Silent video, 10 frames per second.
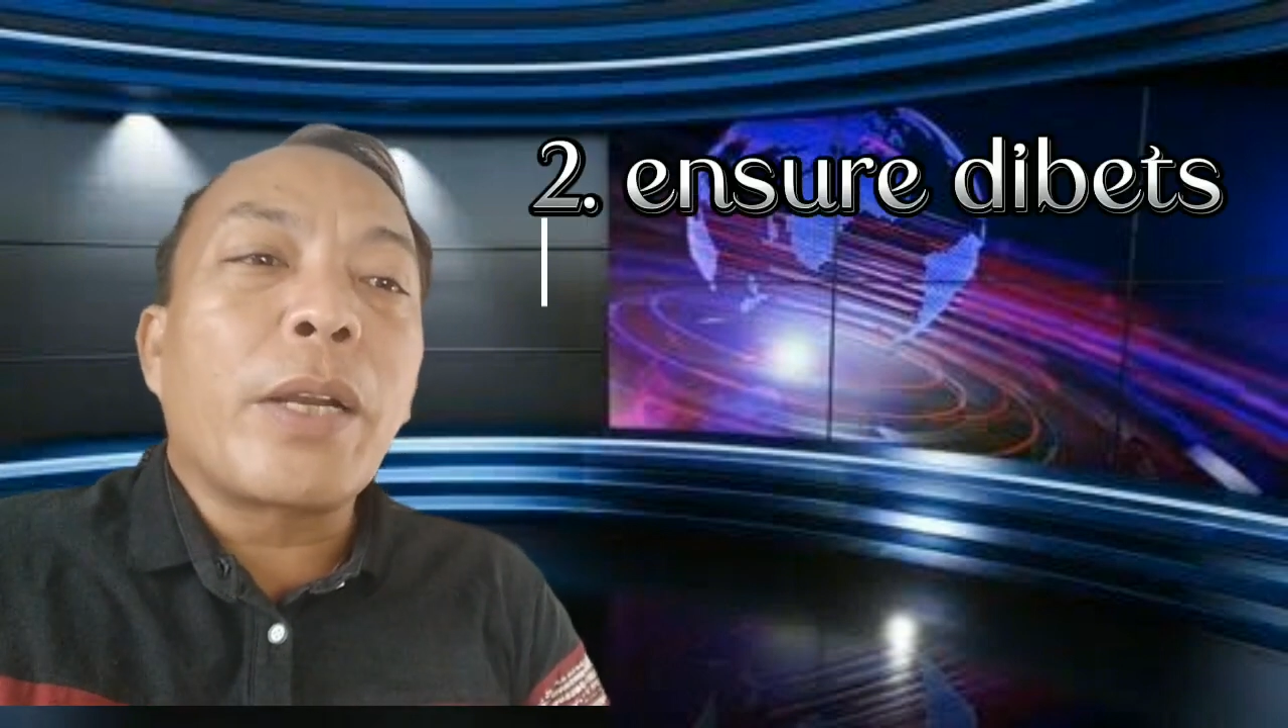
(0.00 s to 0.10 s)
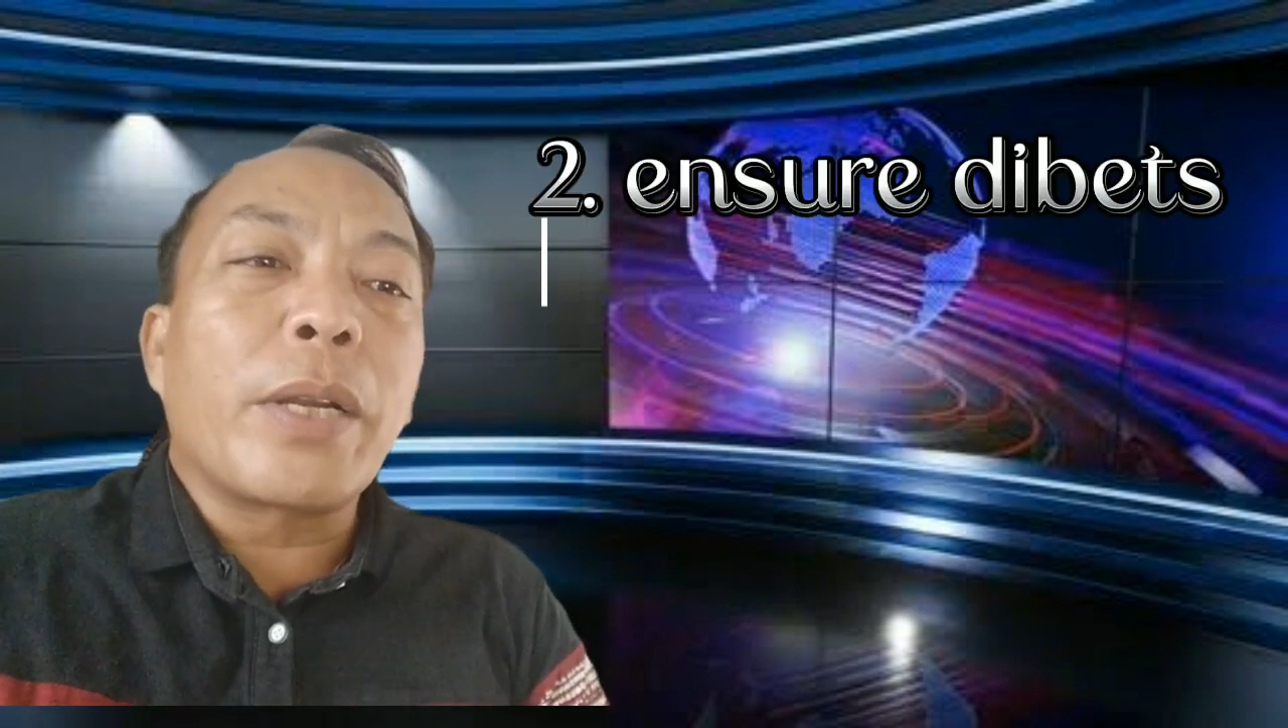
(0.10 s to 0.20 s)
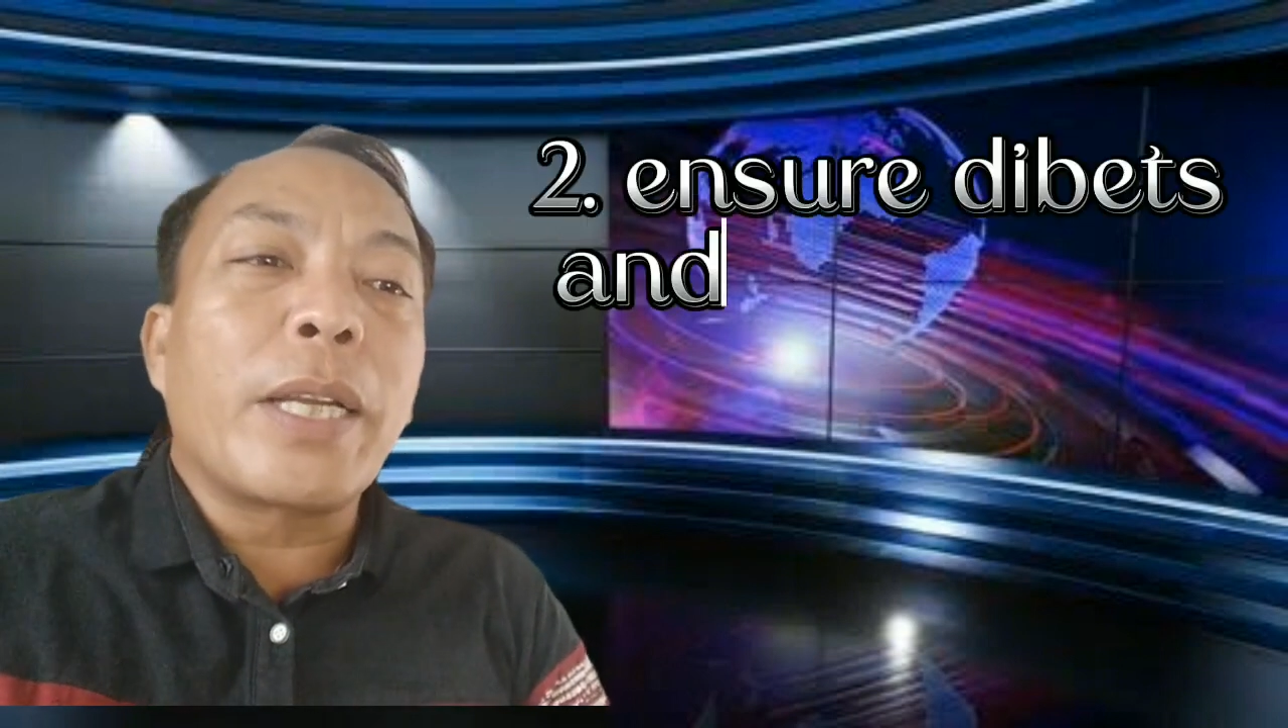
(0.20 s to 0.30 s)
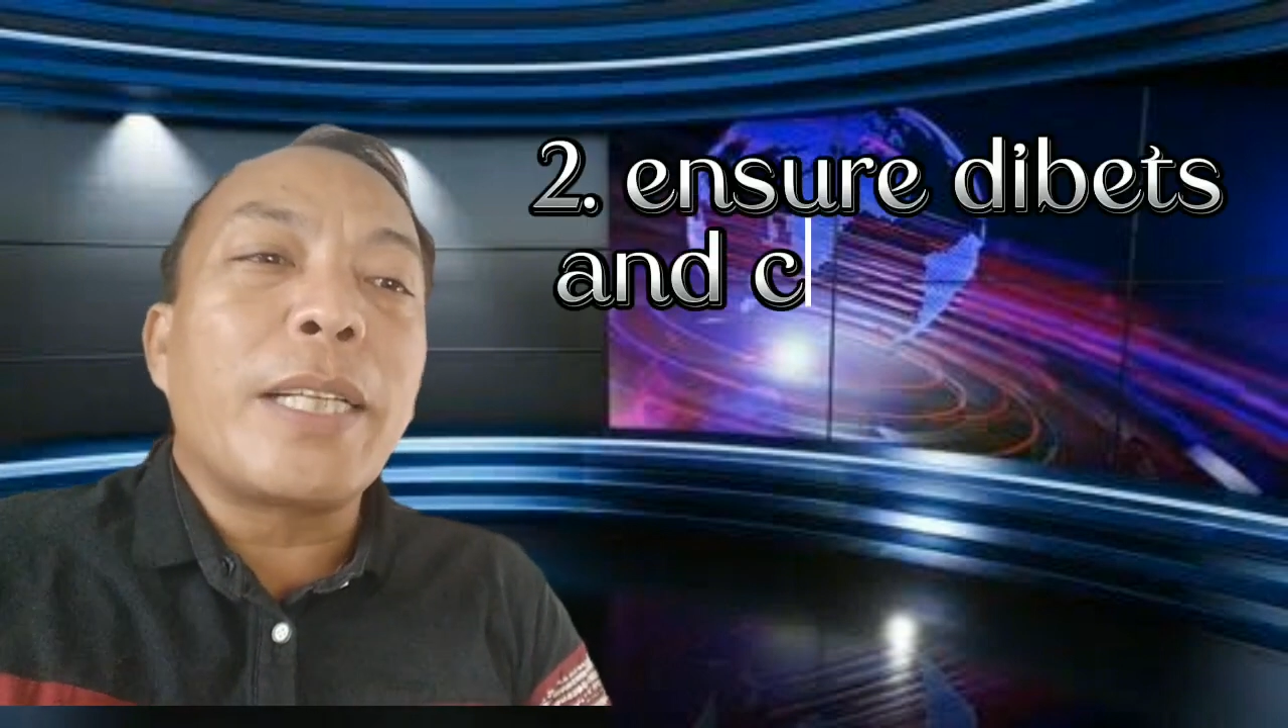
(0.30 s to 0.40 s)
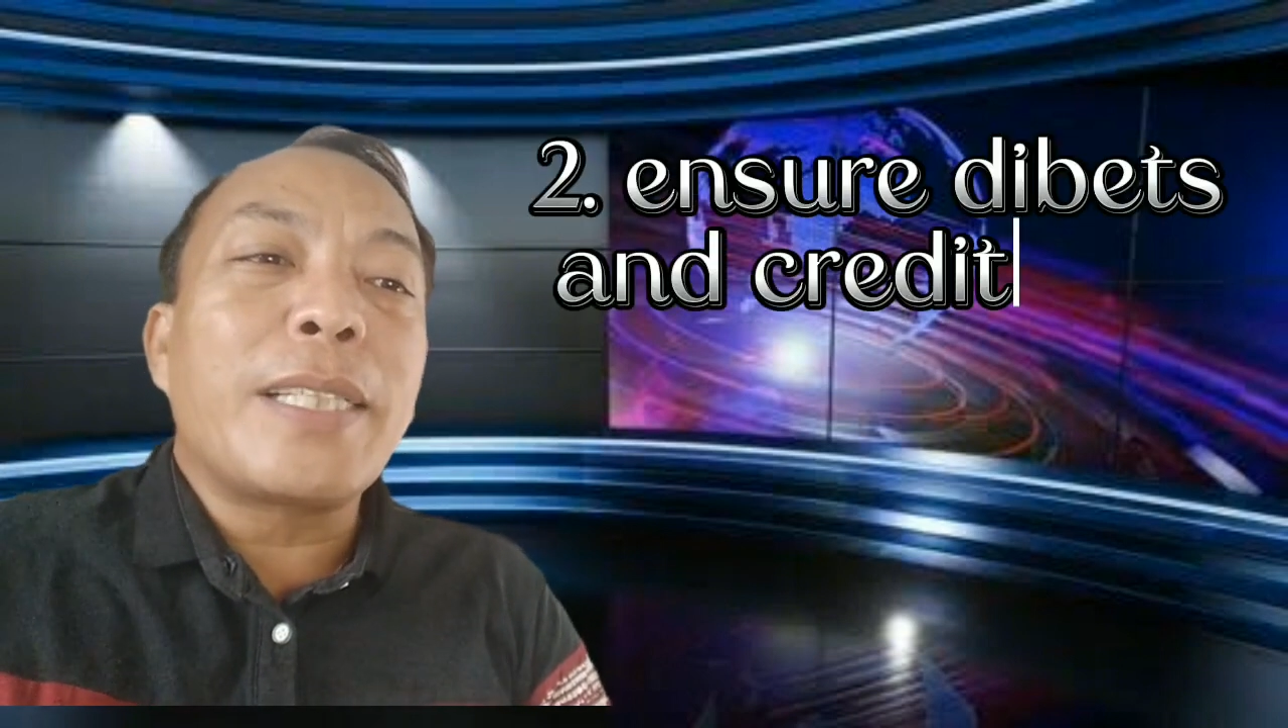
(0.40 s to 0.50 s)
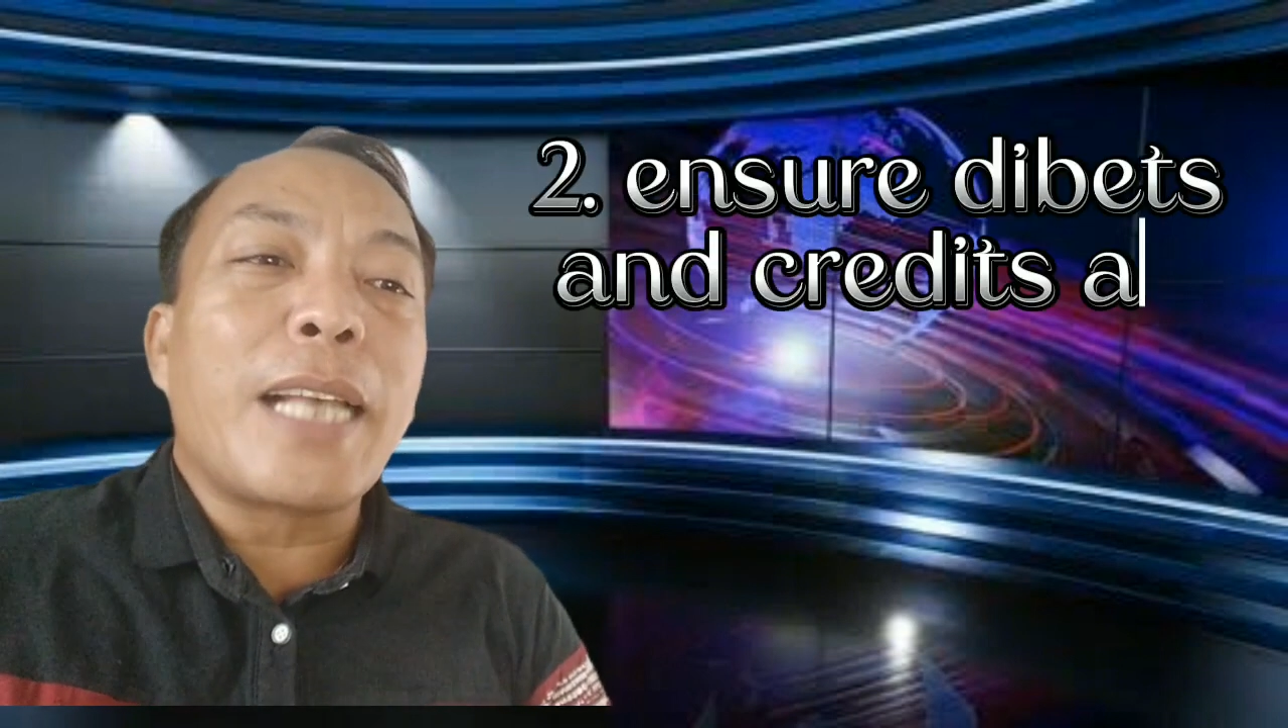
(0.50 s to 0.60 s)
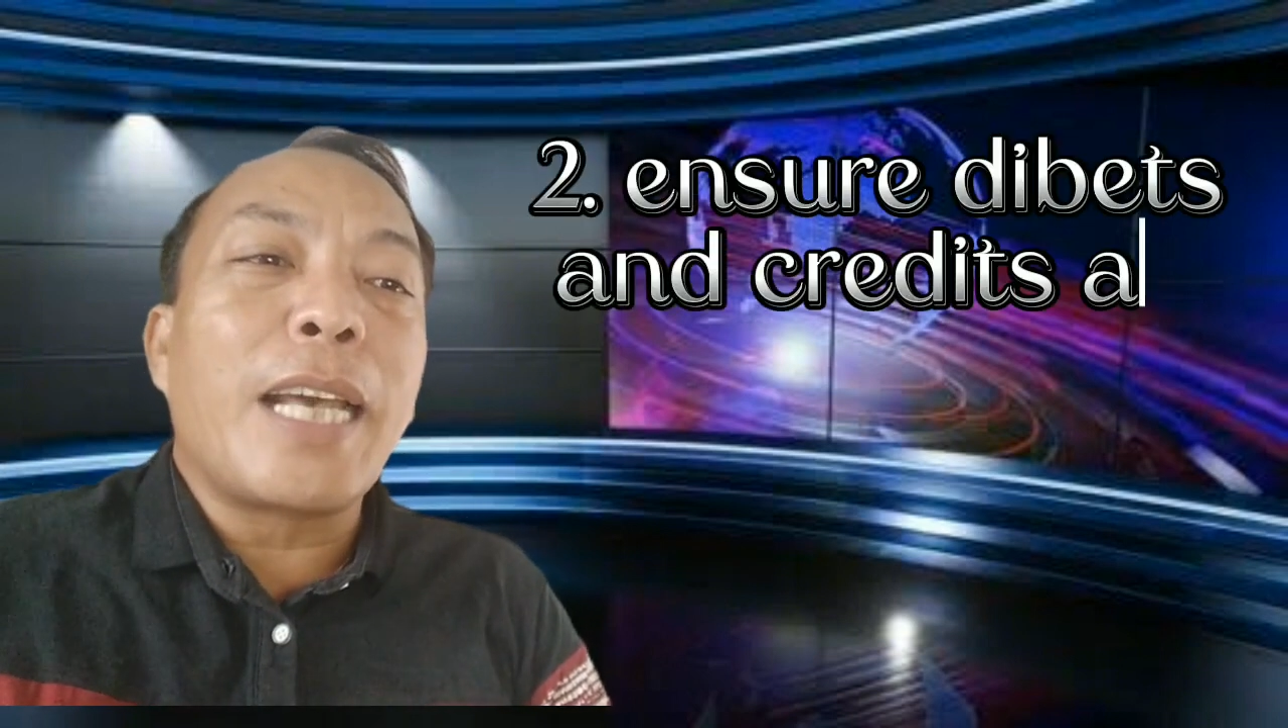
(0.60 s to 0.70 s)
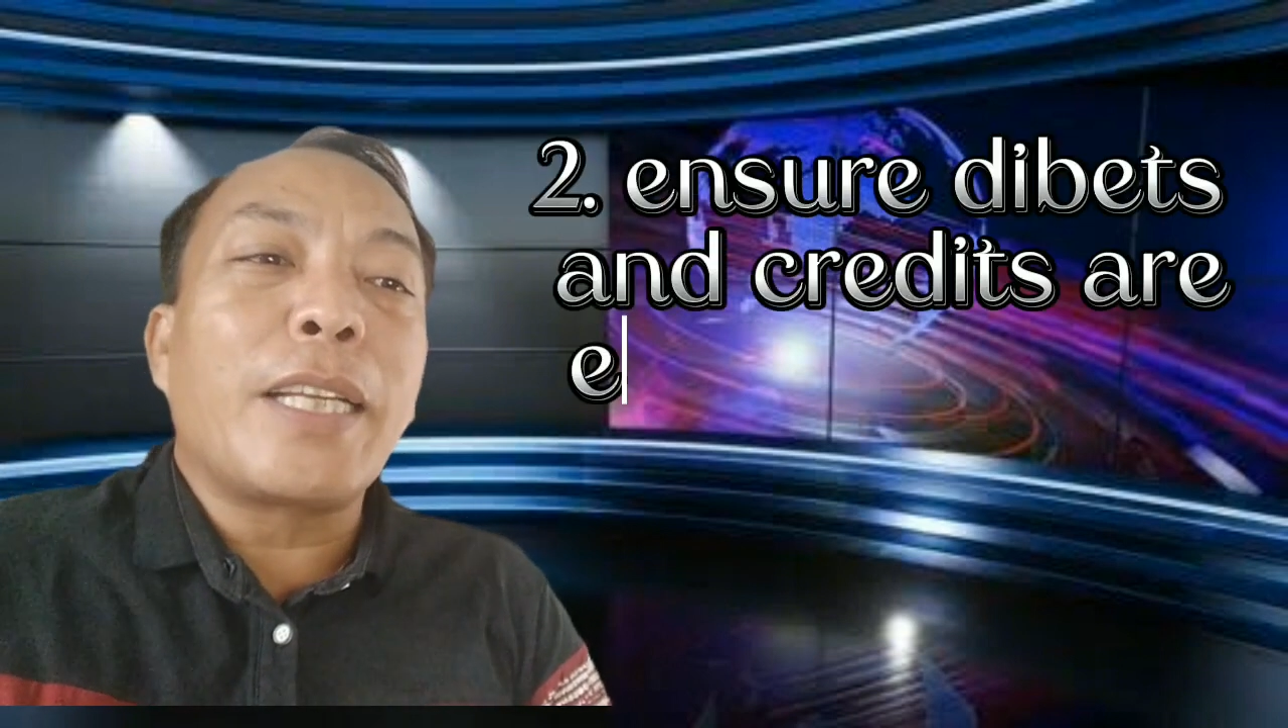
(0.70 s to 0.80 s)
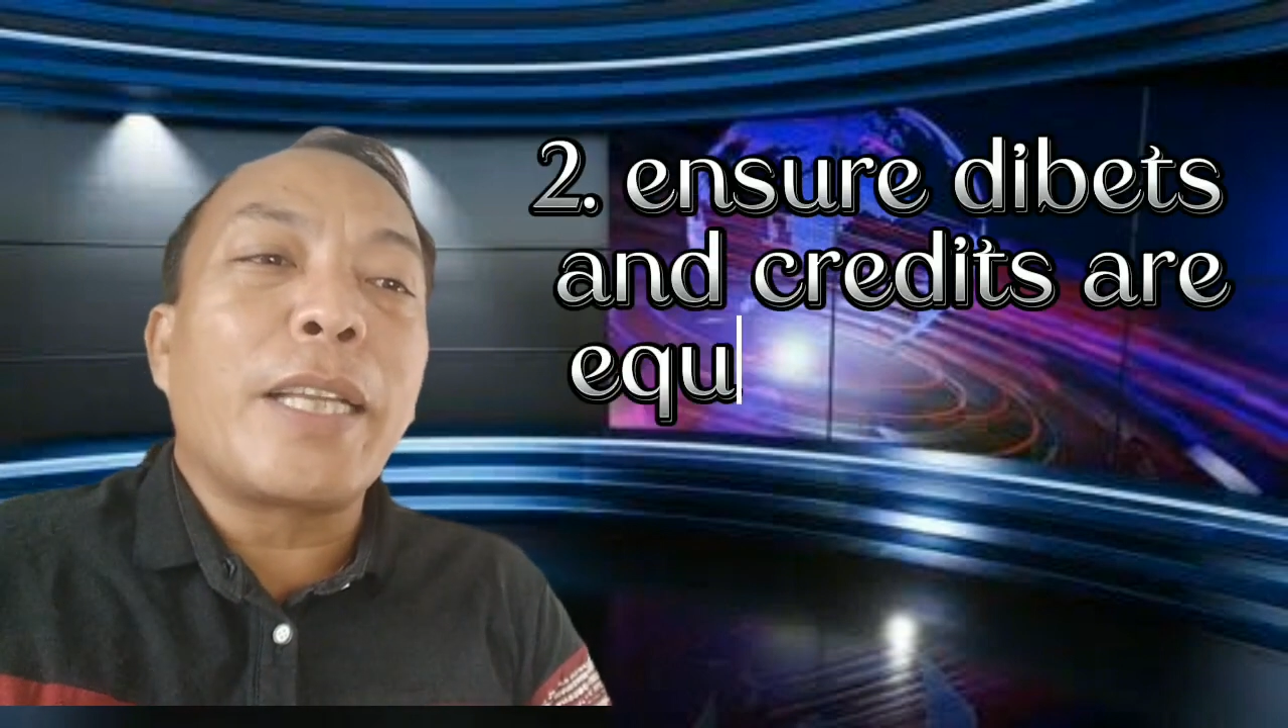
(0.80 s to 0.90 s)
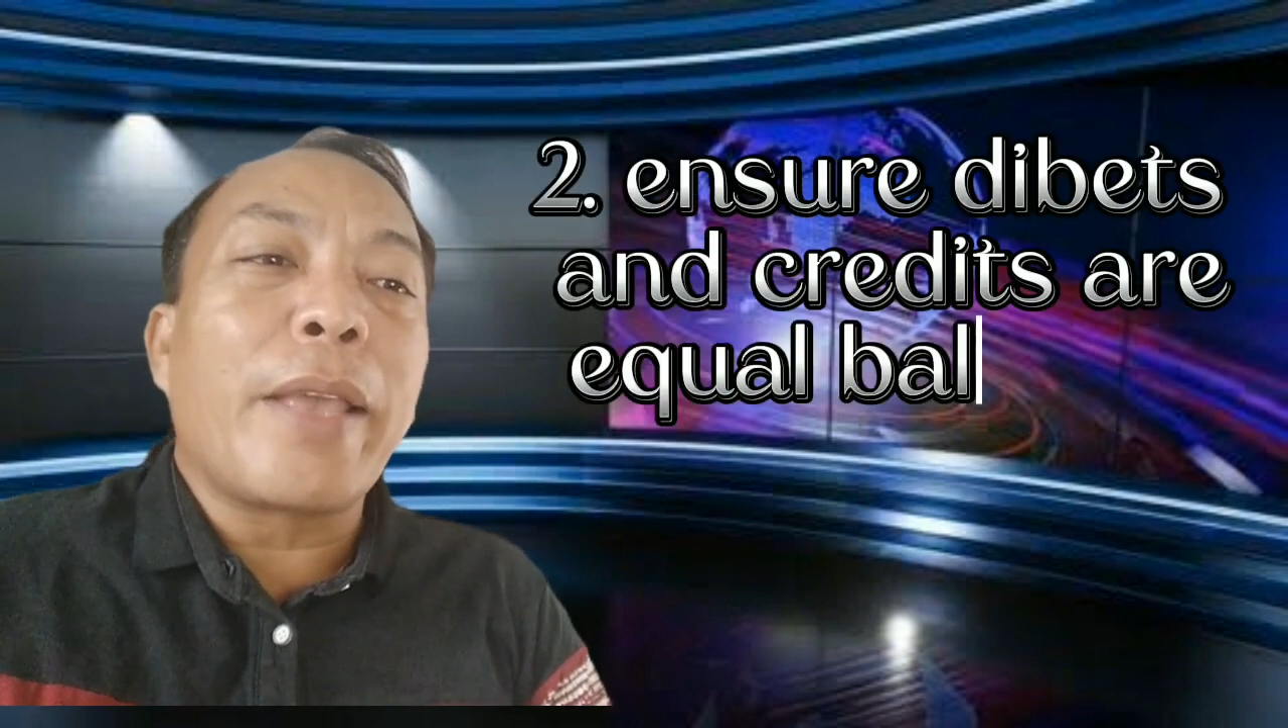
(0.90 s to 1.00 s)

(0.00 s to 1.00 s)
credits and